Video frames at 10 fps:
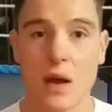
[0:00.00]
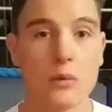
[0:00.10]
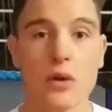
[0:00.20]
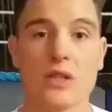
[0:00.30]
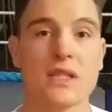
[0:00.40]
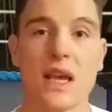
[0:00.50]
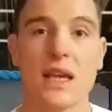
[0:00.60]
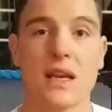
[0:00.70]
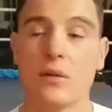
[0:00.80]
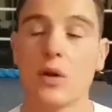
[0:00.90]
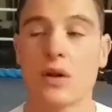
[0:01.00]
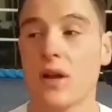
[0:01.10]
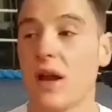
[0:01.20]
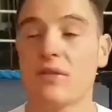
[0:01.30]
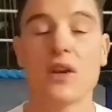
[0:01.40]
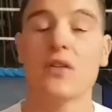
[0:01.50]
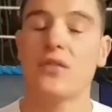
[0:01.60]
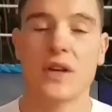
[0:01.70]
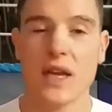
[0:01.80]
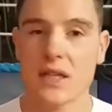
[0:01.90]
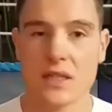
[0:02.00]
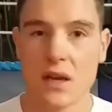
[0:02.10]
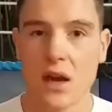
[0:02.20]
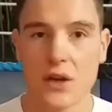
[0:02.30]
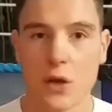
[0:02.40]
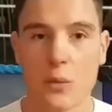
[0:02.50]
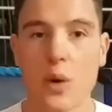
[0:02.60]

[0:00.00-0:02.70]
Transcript: I'm not saying, I'm not, I have nothing against cardio.